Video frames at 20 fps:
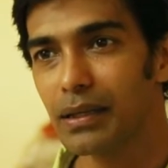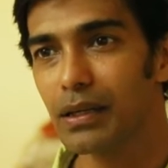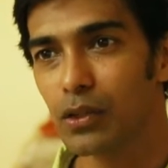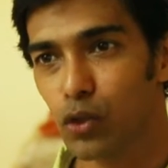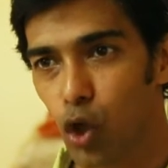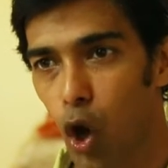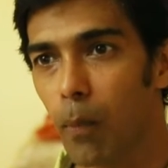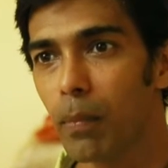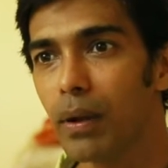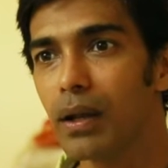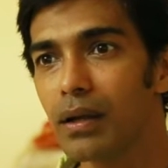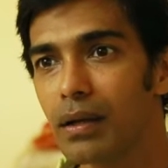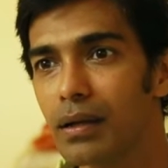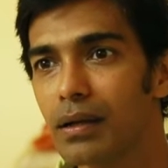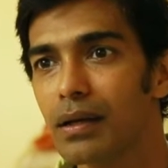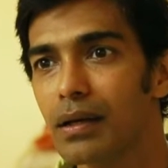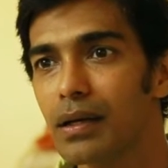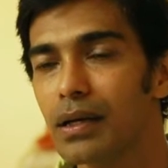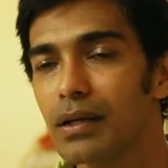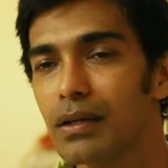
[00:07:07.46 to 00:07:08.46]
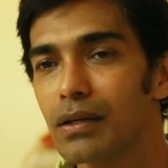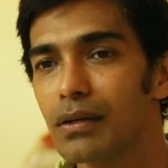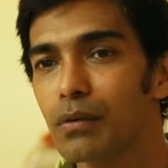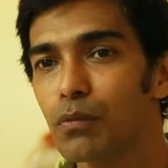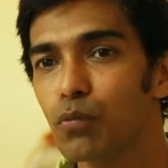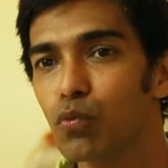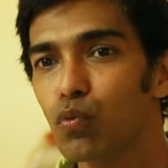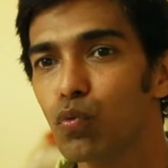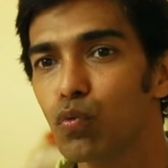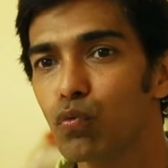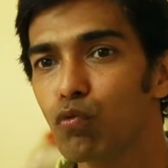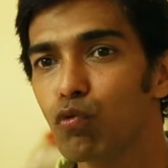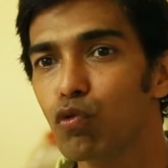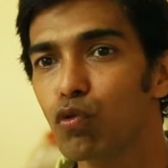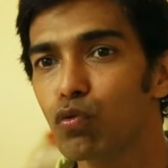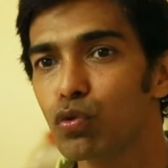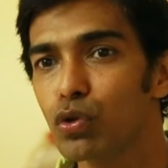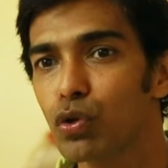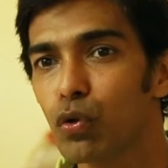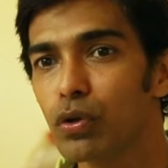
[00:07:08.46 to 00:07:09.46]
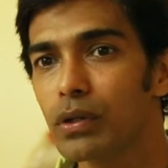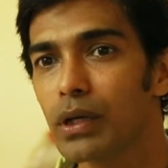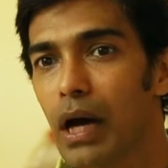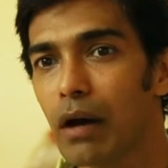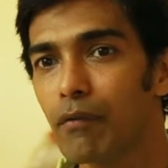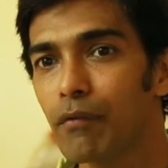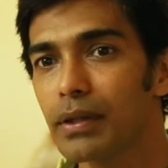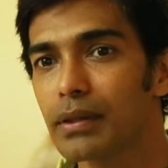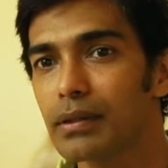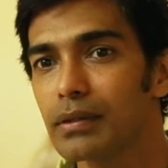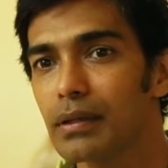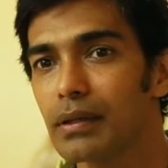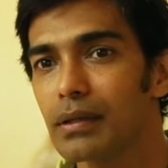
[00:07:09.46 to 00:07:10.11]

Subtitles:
normal, who don't come with